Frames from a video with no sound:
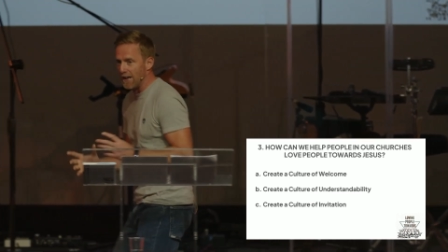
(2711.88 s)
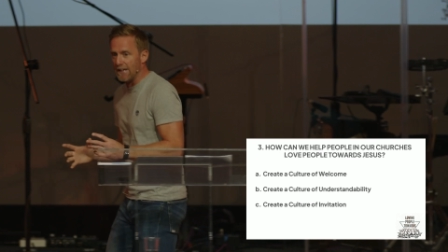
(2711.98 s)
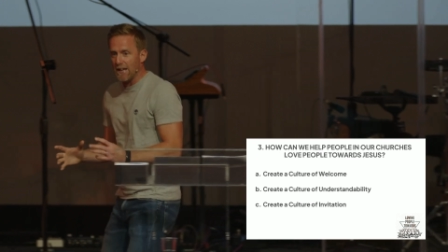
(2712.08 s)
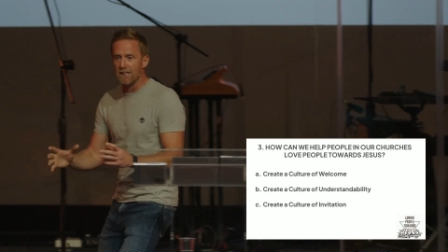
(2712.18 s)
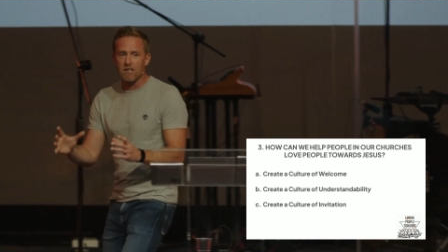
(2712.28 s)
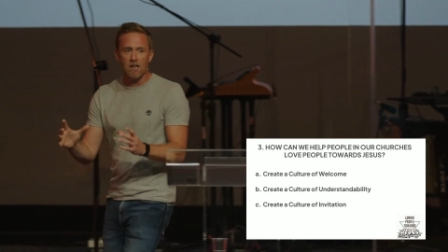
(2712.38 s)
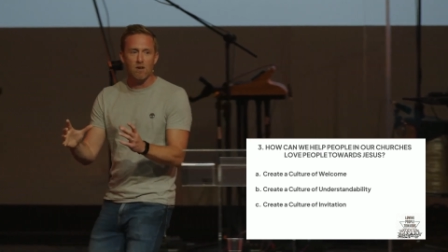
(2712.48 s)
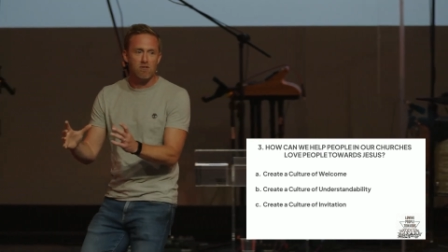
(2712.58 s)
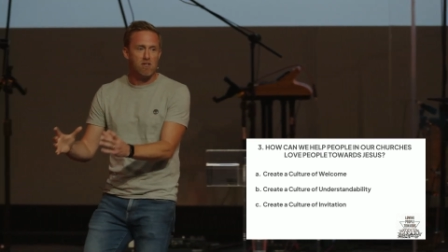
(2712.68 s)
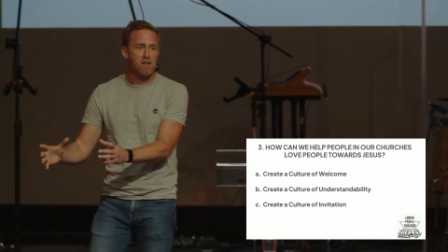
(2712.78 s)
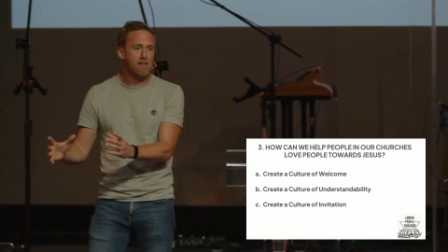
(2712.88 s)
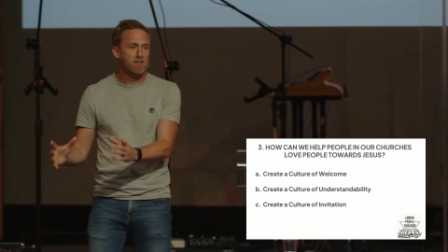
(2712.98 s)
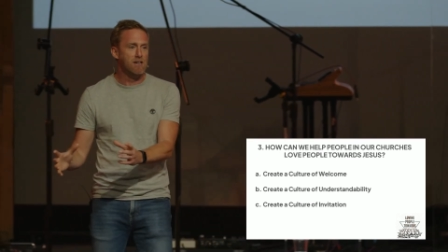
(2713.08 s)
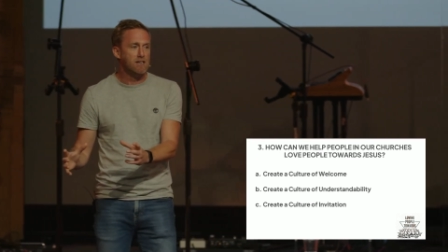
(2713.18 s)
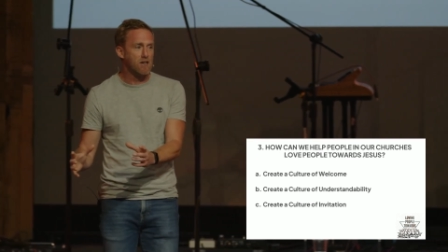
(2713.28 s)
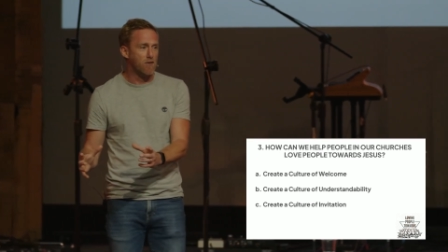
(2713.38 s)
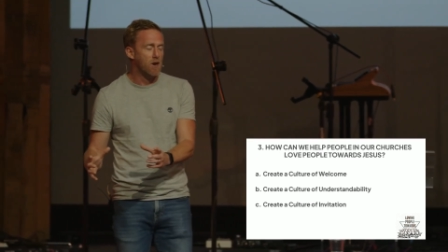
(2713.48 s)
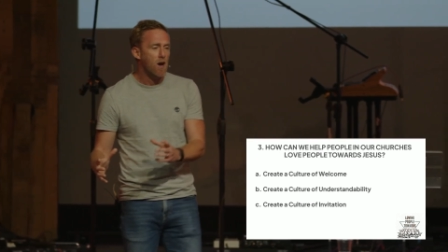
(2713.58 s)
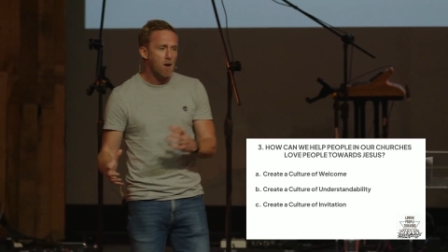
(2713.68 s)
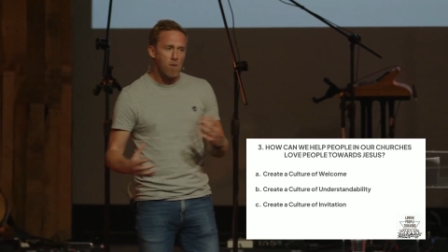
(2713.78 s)
Sunday, and it's going to look really, really
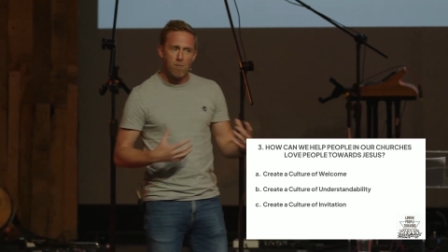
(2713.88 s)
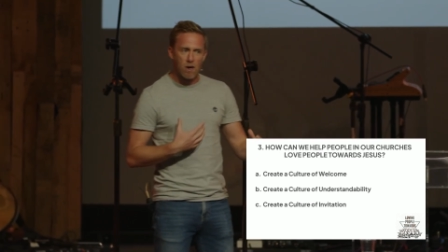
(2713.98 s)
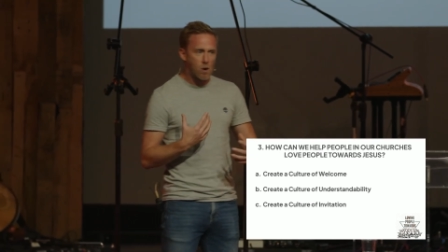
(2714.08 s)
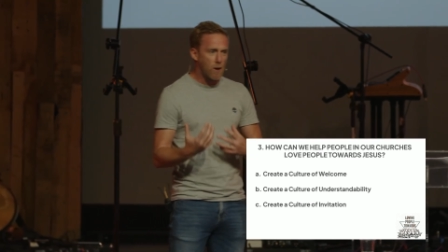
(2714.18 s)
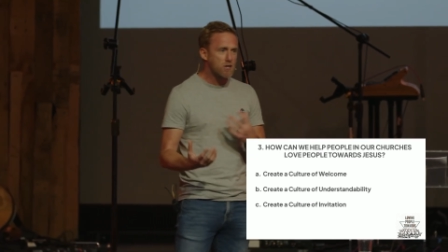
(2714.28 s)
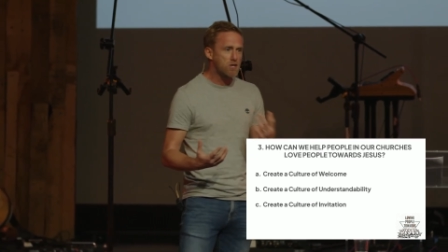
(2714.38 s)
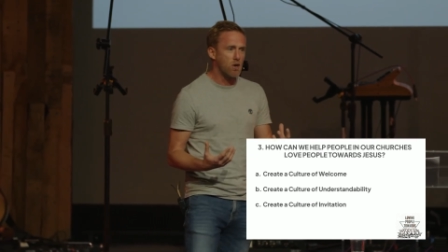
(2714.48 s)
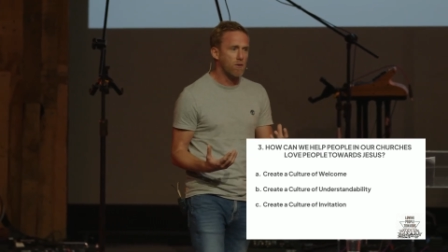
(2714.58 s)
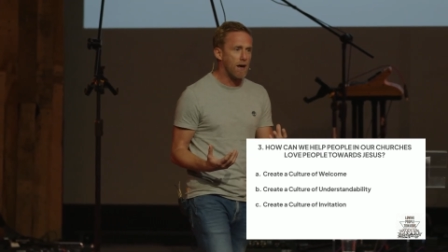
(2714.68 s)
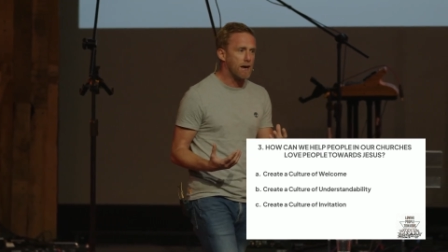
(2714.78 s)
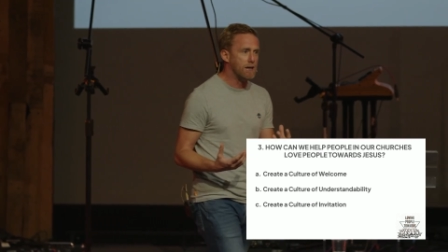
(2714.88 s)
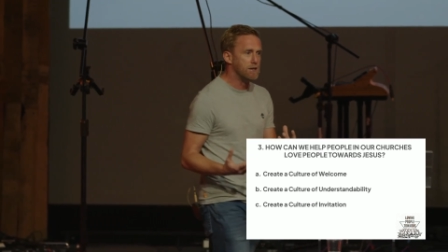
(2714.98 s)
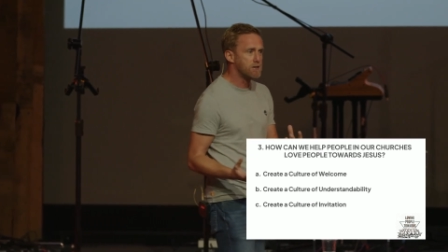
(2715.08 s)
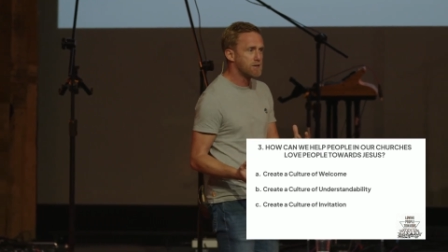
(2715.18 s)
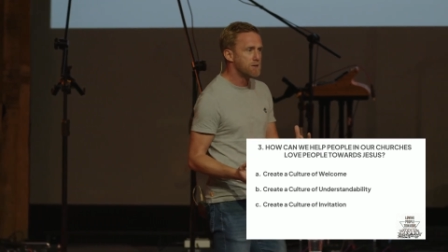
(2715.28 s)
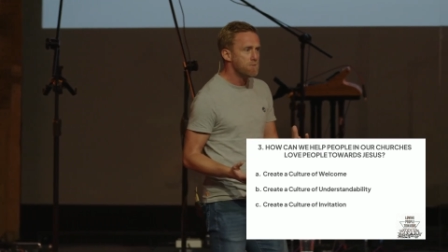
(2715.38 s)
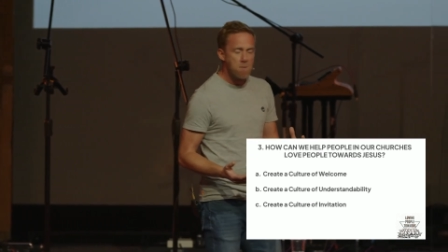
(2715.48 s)
different. My, my question on that is,